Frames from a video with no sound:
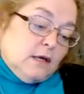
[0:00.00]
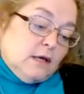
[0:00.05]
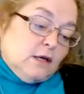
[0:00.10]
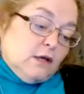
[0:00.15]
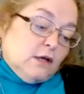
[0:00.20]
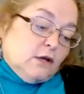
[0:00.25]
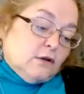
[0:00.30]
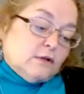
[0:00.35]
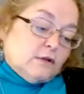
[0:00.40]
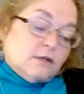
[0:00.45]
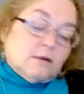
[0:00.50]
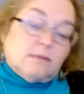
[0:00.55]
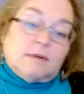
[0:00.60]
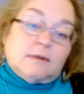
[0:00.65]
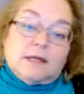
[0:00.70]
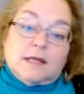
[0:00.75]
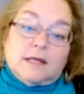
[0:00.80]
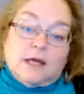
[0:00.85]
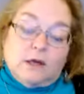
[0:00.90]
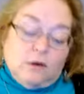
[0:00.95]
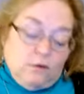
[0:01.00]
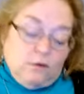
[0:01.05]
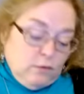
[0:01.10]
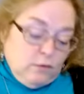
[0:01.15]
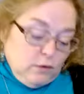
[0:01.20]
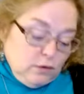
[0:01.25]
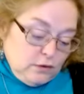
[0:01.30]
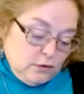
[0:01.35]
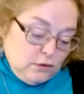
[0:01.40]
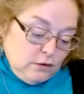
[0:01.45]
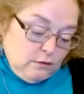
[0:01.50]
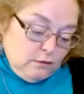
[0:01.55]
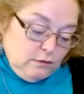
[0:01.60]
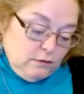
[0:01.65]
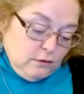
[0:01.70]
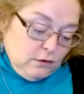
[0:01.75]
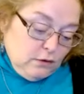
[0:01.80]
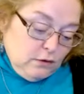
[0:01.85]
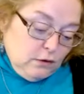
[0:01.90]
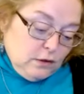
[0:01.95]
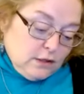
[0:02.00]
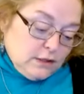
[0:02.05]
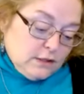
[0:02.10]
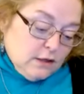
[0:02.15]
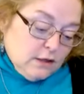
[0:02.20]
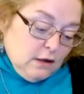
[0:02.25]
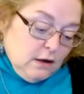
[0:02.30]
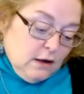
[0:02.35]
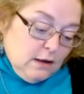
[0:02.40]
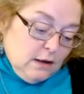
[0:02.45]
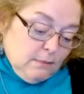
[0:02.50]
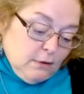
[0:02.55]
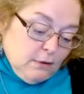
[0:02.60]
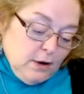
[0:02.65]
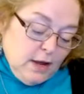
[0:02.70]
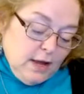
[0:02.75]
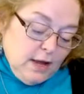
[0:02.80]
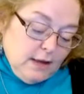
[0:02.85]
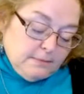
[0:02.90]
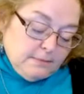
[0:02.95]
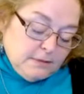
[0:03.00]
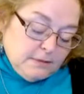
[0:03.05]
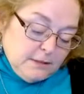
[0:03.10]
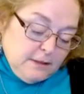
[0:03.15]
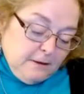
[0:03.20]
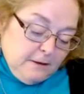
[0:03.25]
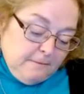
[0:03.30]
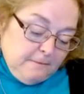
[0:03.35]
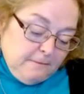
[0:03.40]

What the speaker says: you know, something that you've worked on for a long time, perhaps.